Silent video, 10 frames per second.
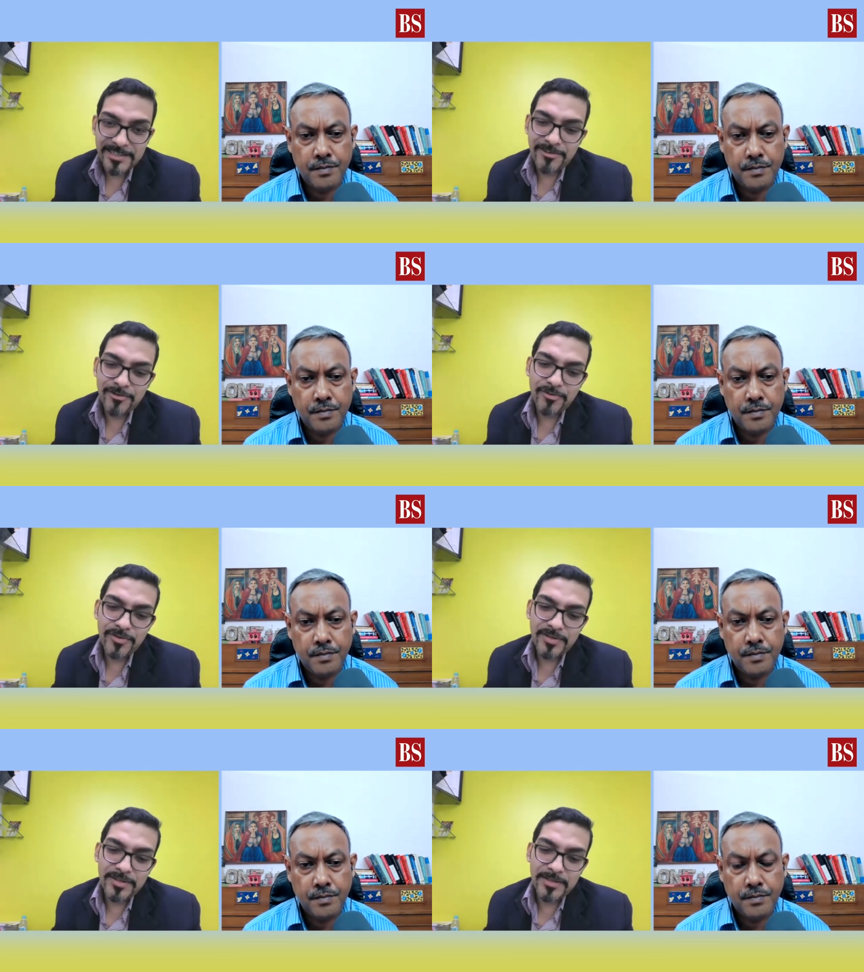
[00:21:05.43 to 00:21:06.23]

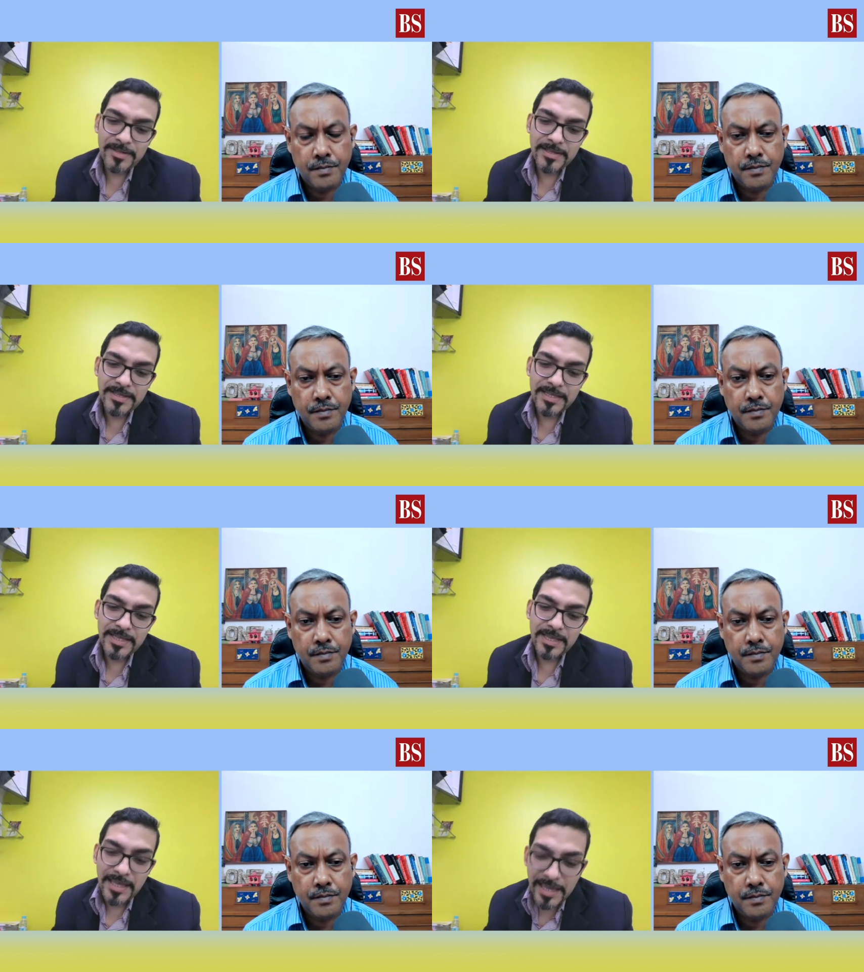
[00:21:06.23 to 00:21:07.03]
Speaker 1: Now,
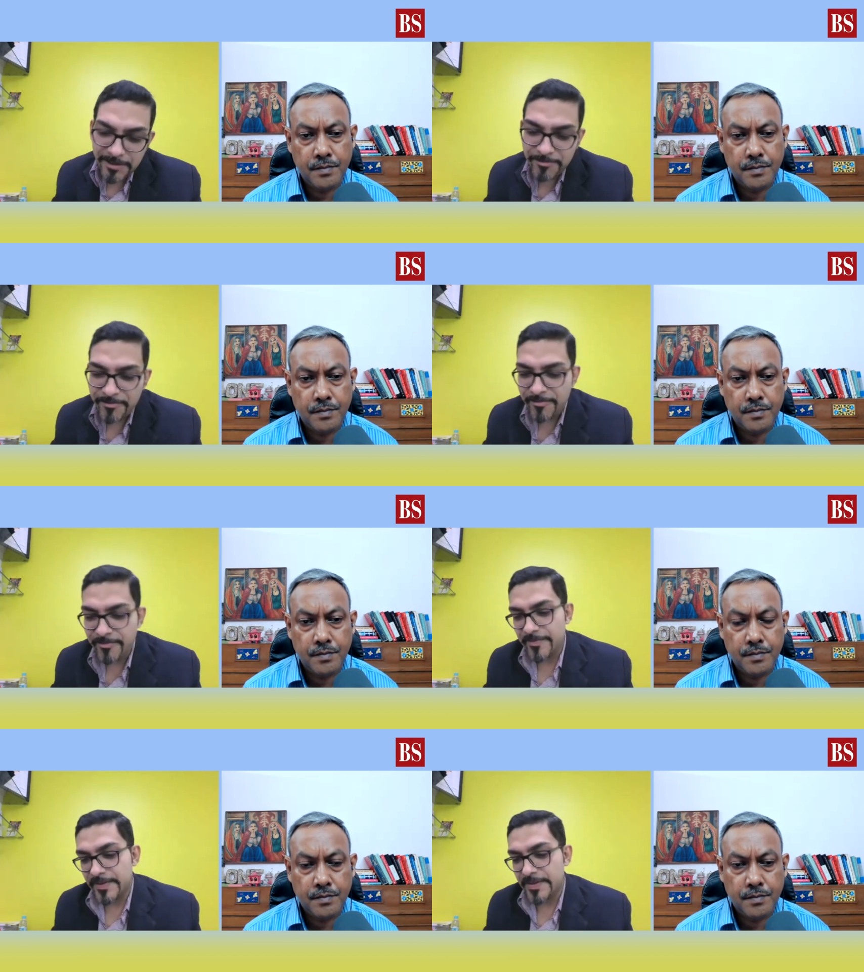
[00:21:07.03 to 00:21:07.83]
if
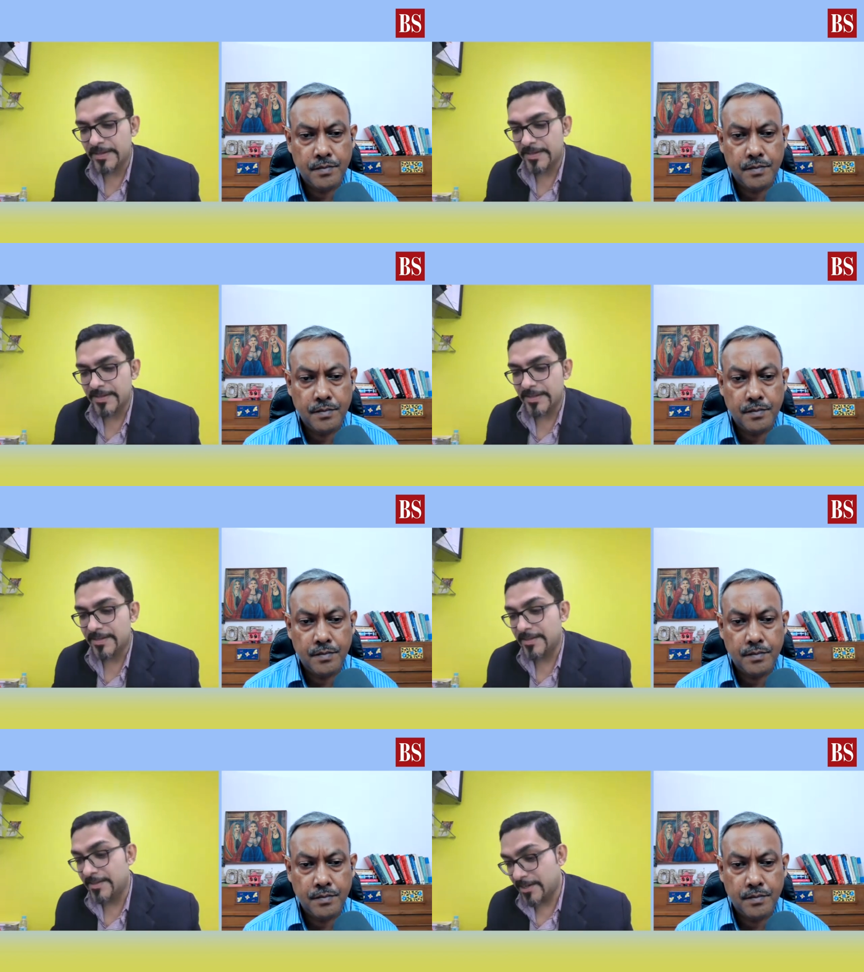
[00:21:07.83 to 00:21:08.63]

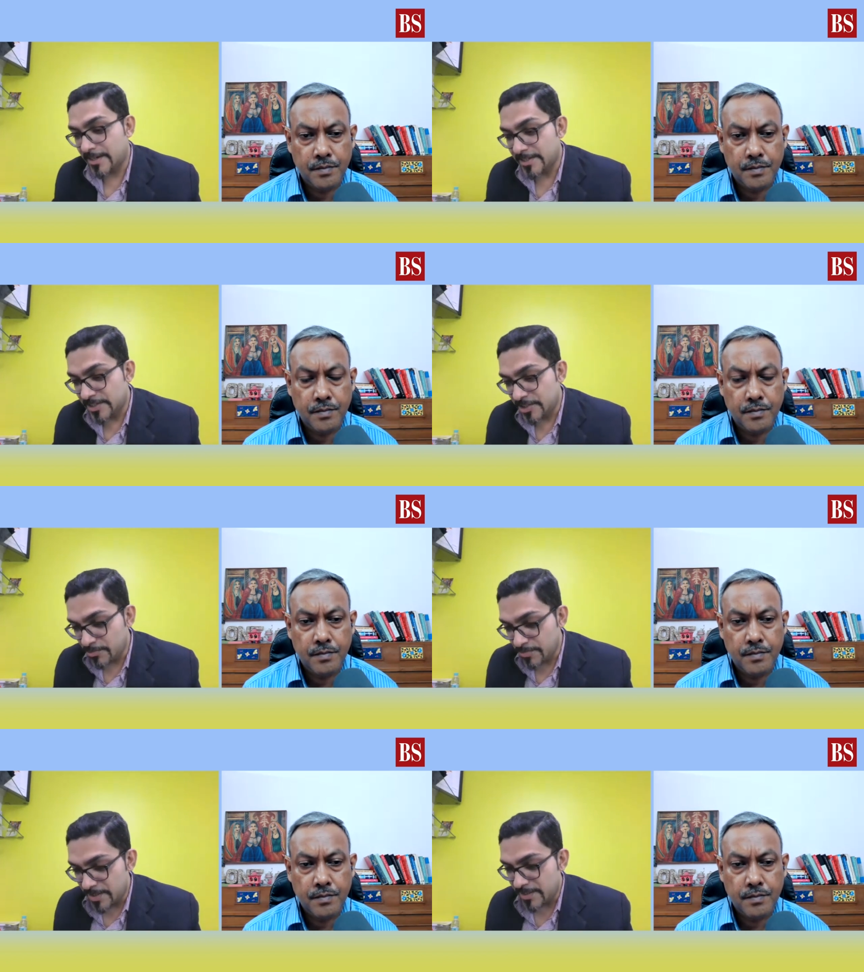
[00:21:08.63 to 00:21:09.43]
the
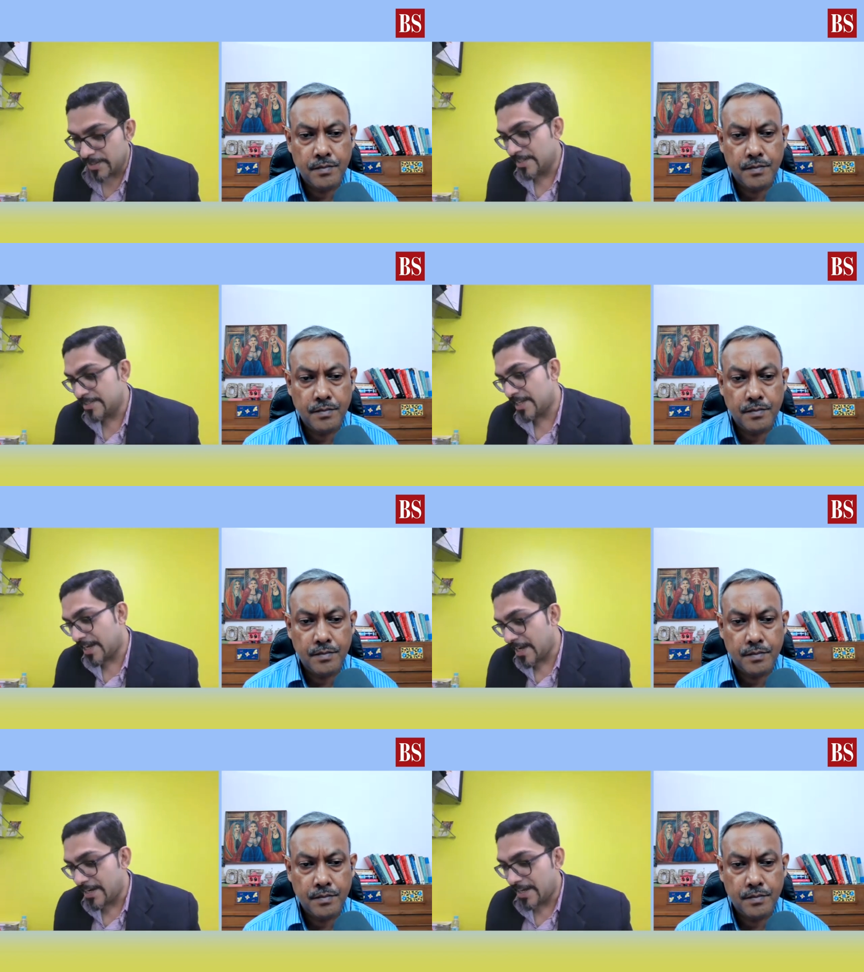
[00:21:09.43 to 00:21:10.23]
consumer is
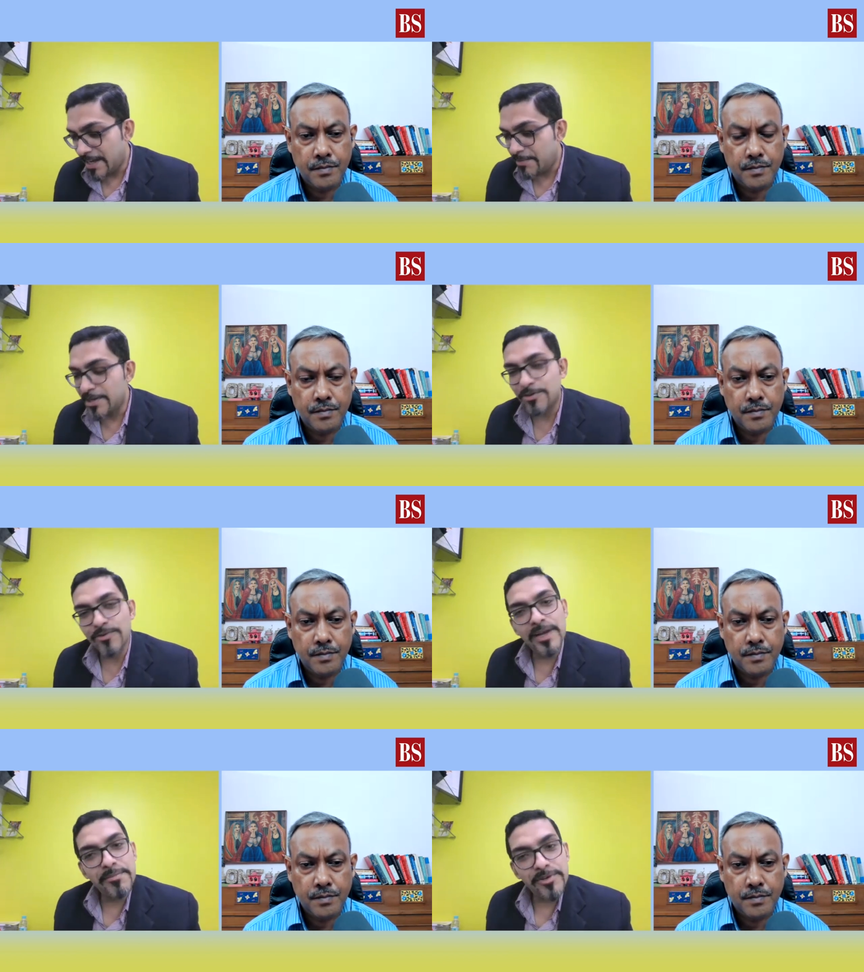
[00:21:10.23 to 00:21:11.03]
again able
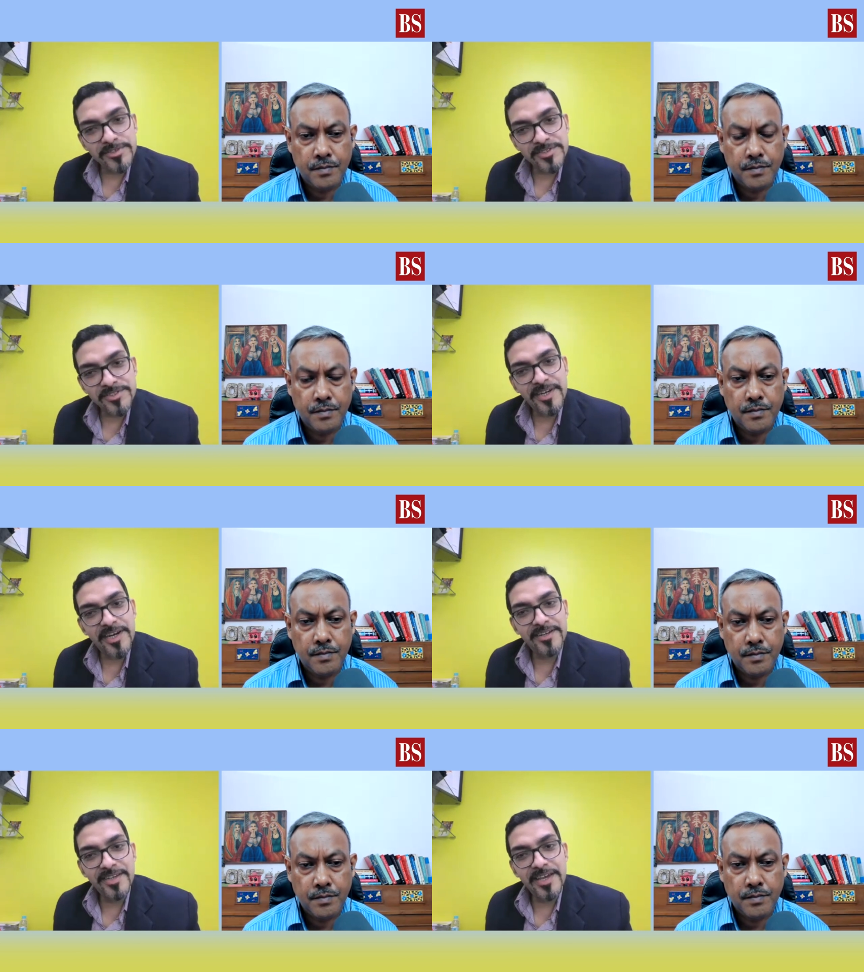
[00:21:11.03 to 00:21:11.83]
to
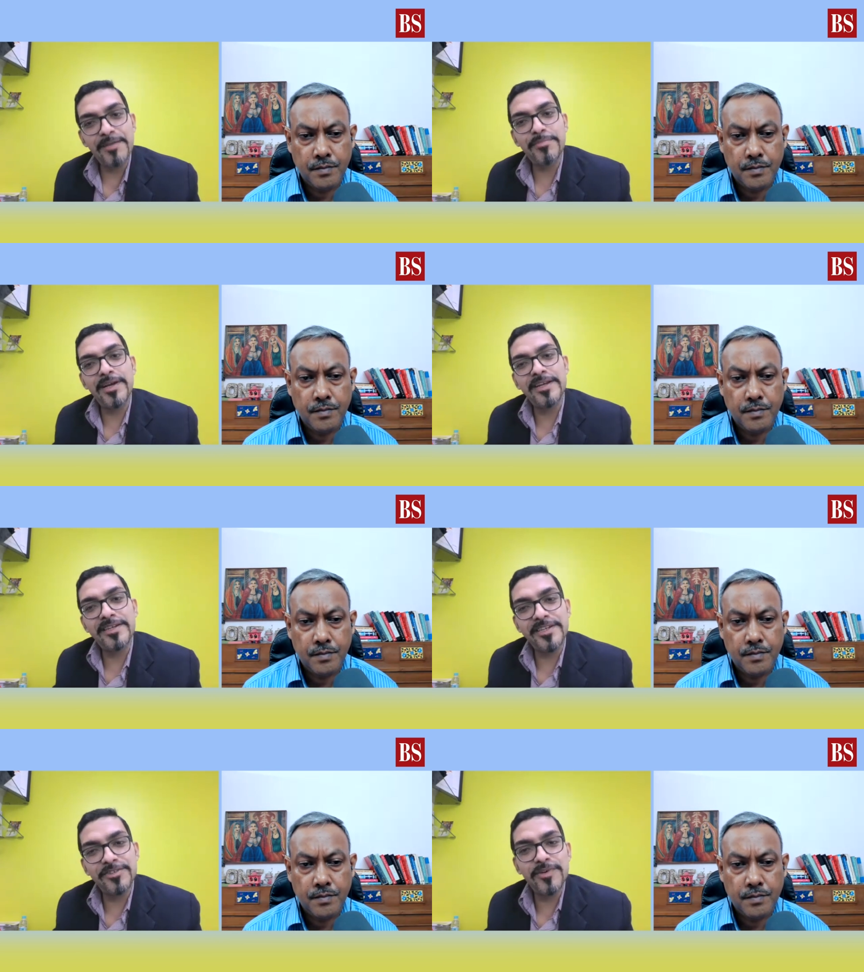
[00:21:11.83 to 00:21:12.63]
demonstrate the
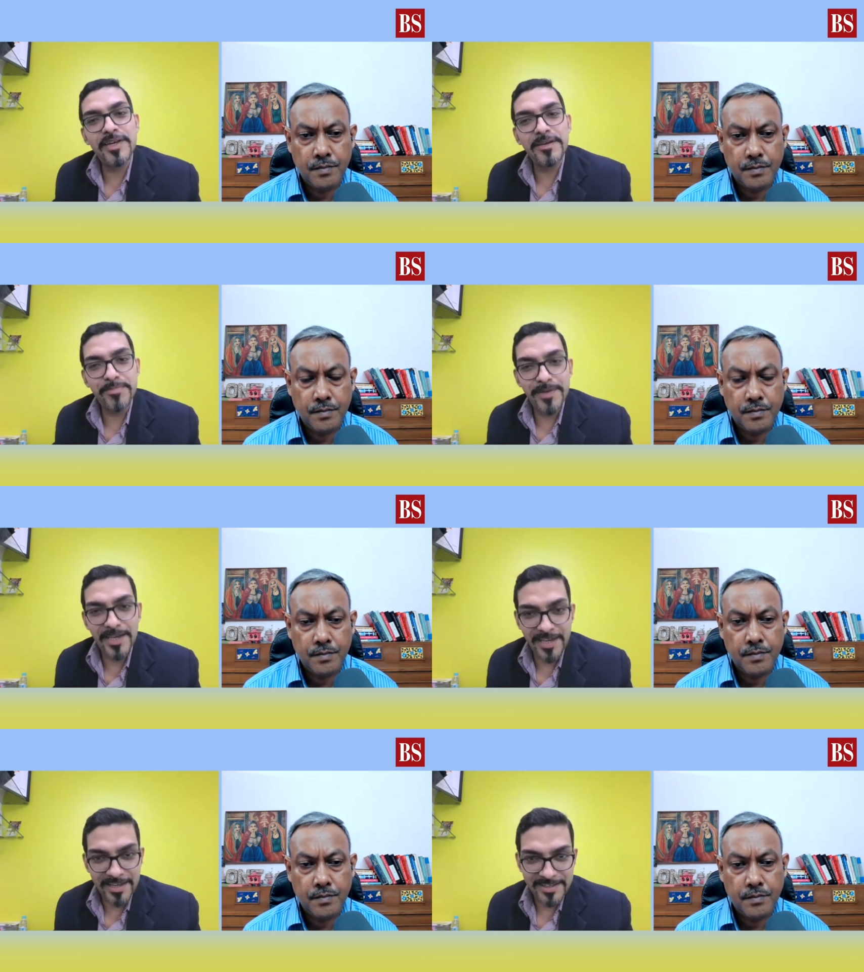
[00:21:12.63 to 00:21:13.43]
ability to
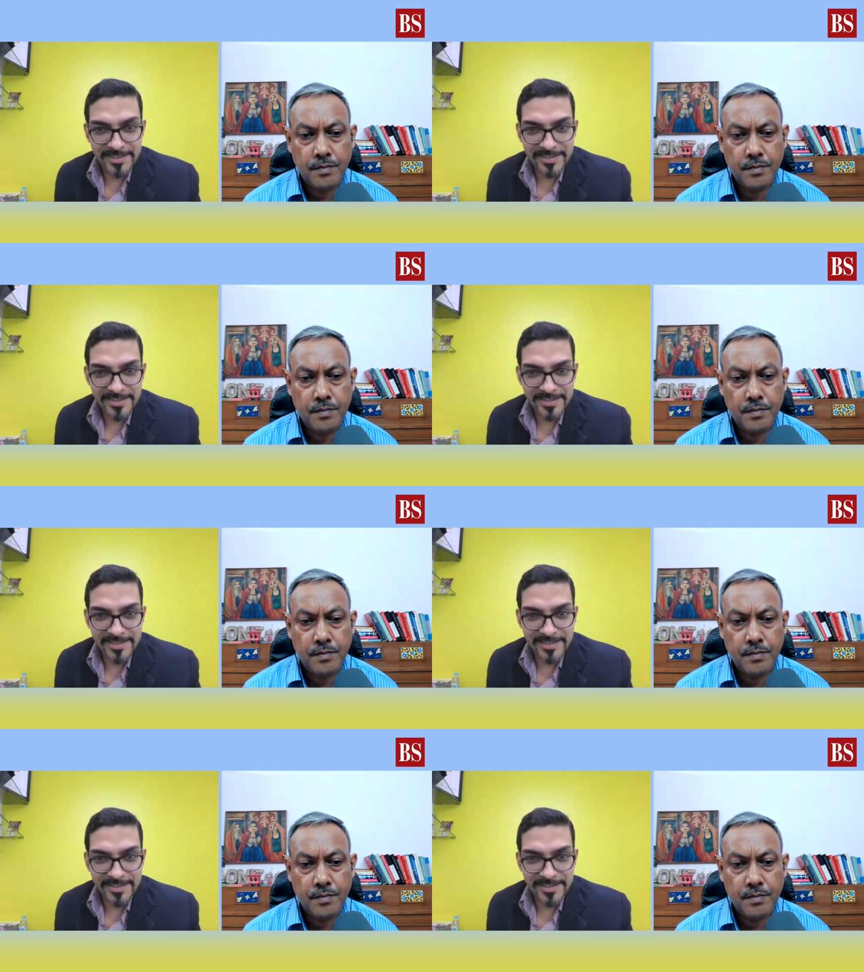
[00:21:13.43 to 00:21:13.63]
repay